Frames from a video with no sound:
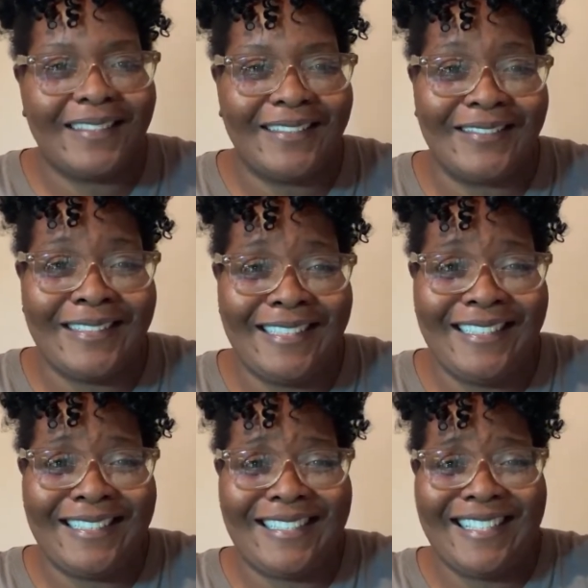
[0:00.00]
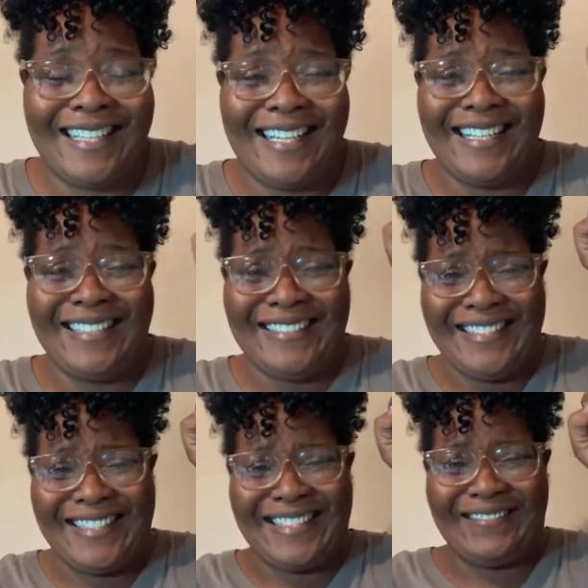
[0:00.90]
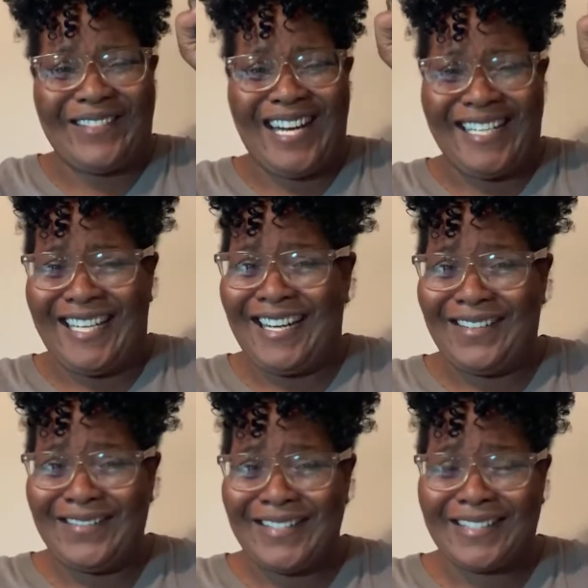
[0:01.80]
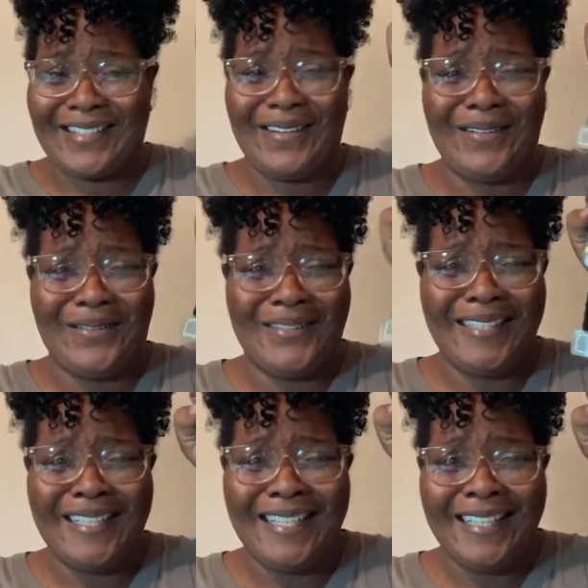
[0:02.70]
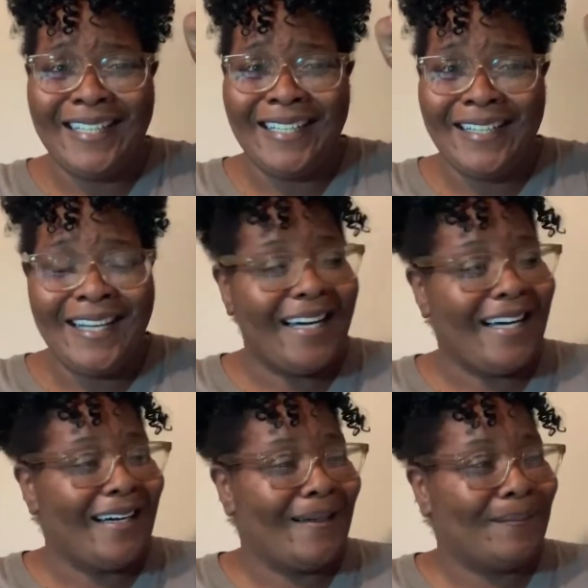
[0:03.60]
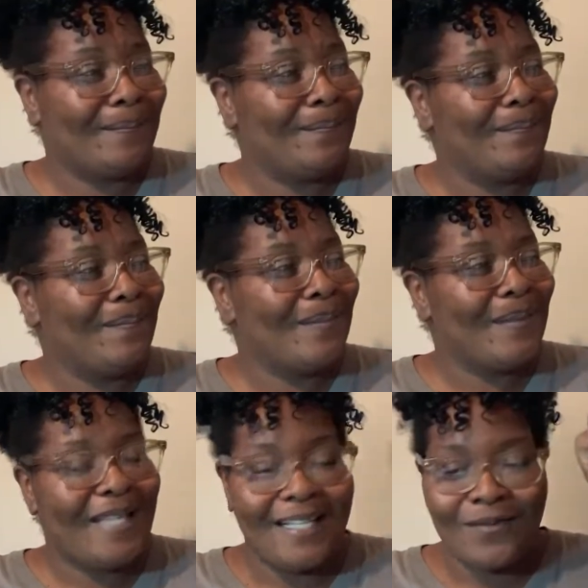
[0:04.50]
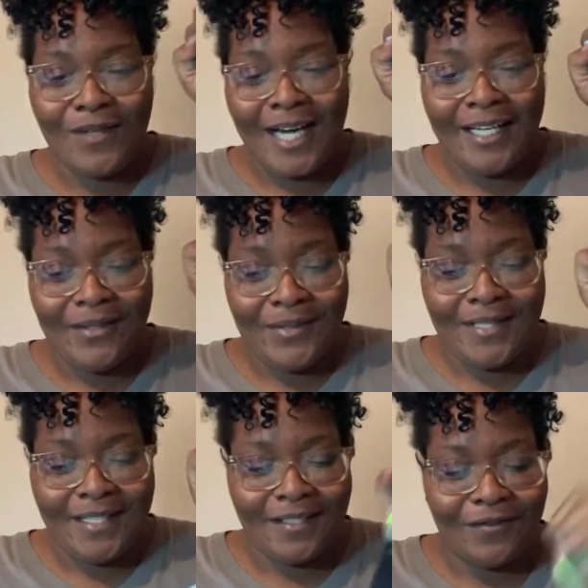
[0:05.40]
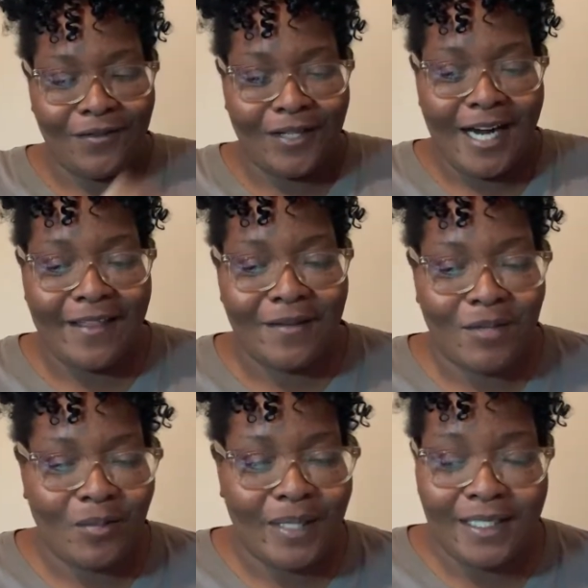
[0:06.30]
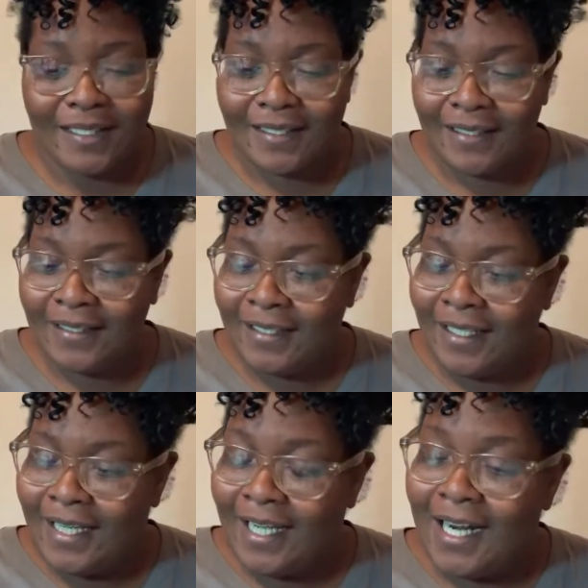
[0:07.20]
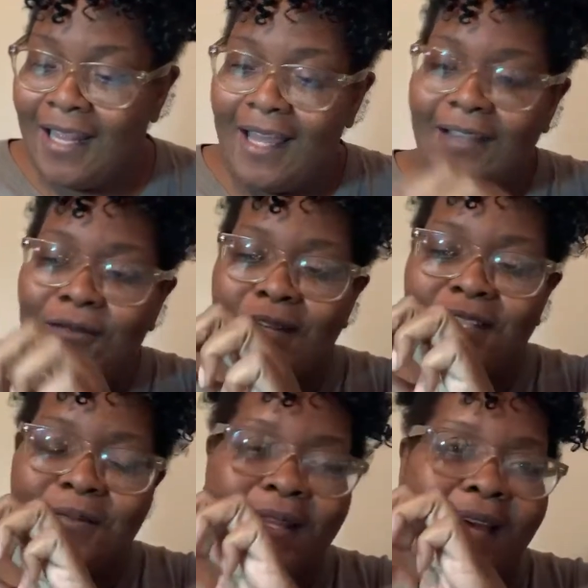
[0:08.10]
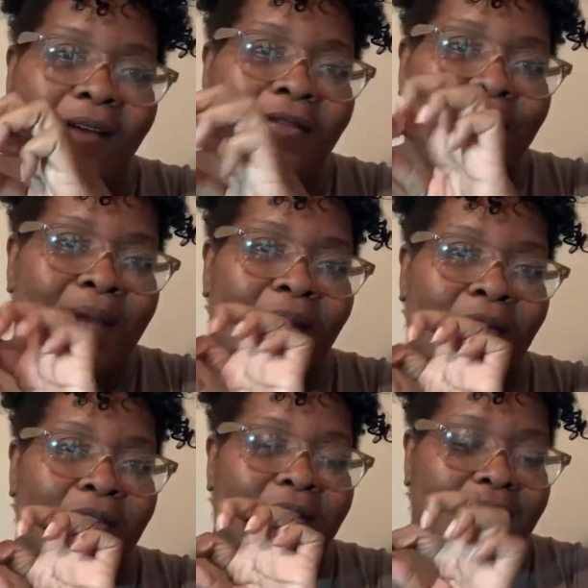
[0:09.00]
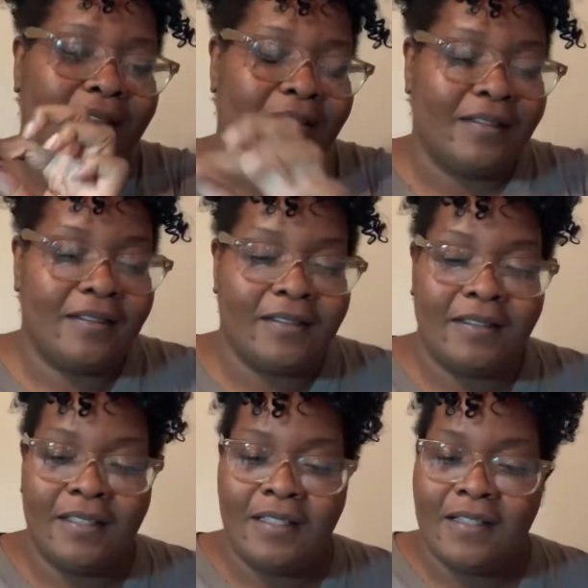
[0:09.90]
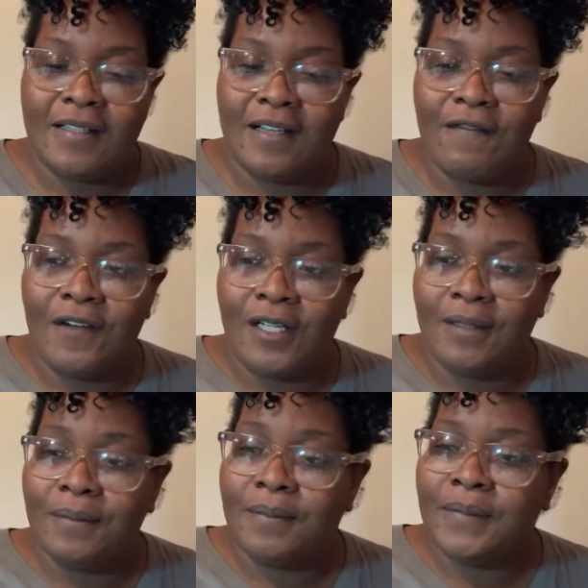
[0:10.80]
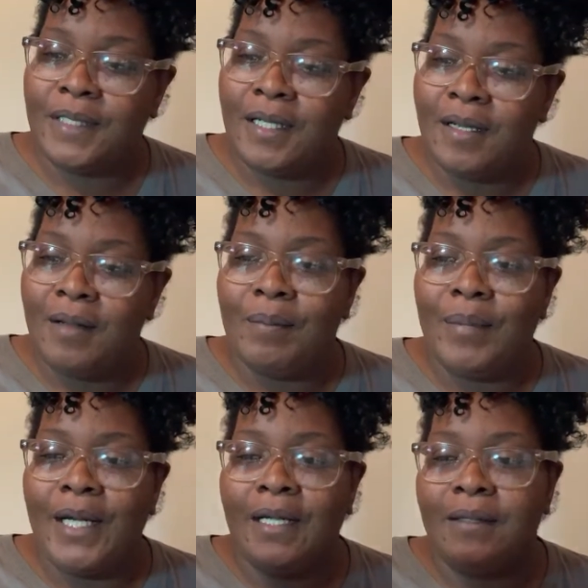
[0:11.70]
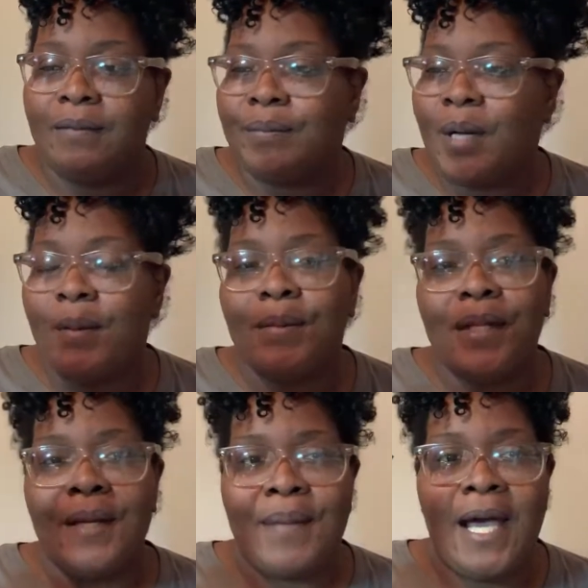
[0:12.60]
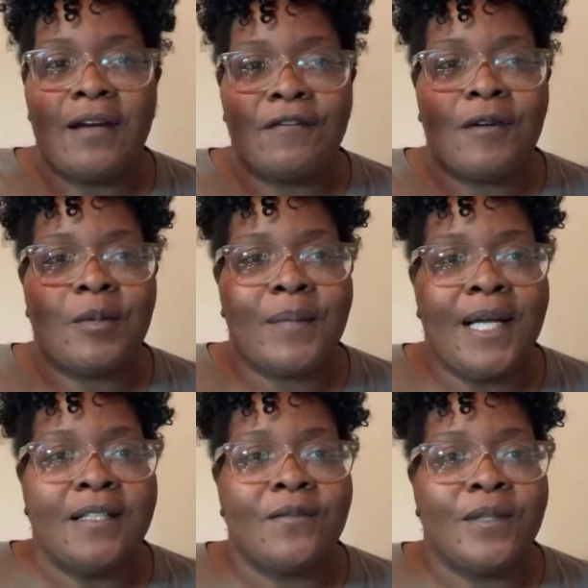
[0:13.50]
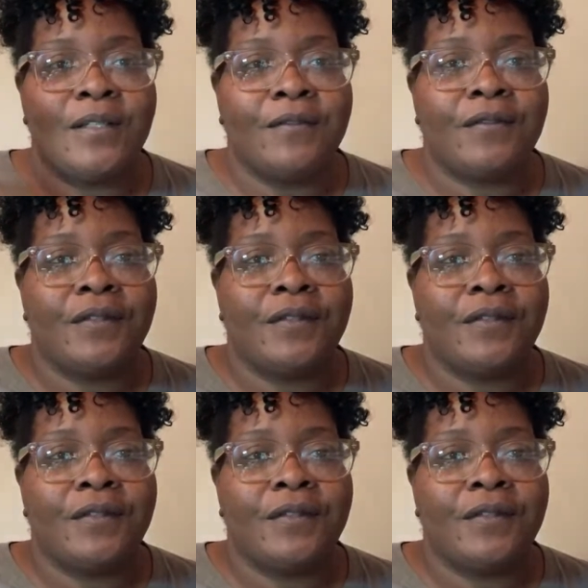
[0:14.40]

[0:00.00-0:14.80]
ponytails right now, so um, that's what I use these for at the moment. And I like the ones without the metal stuff on them. But probably a bag of rubber bands would have.